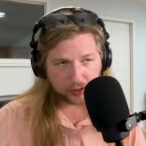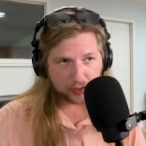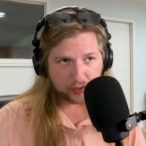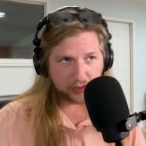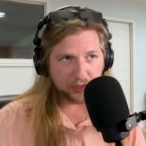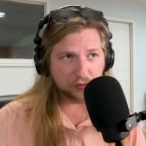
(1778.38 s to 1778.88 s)

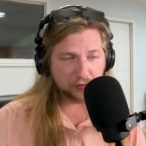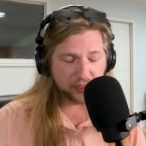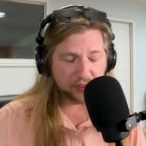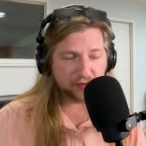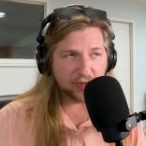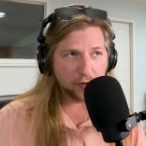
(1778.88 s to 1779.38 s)
Yeah, and you
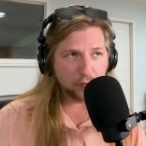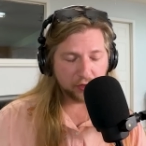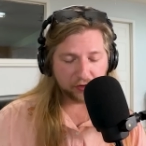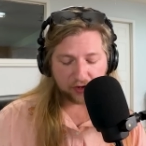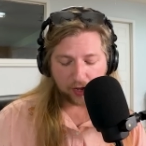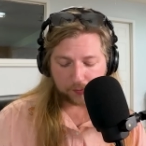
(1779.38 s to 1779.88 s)
did stack one
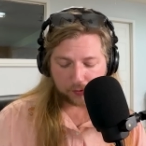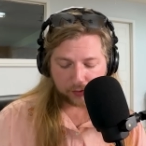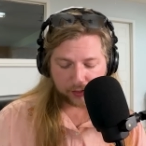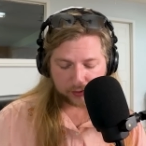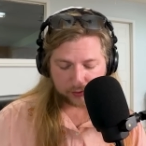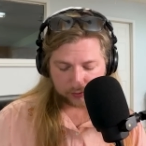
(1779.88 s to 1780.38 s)
on top,
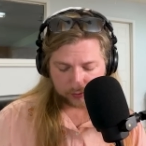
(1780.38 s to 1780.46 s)
correct?